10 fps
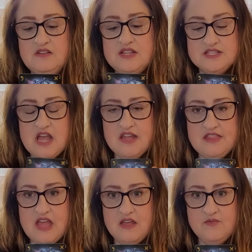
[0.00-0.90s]

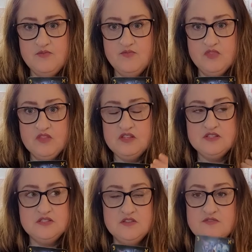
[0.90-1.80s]
decide that.
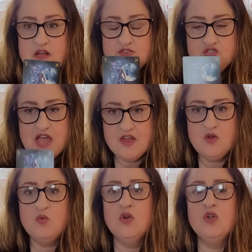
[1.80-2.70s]
This is, involves
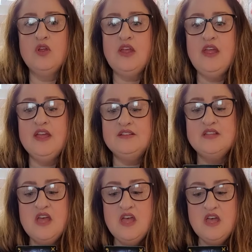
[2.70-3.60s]
shadow work
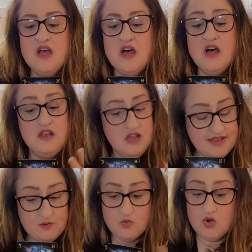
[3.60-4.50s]
and uh,
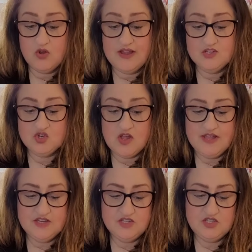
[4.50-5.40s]
light work and
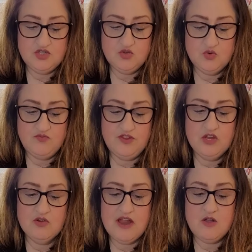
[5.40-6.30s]
trying to
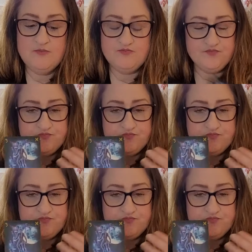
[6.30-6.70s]
figure out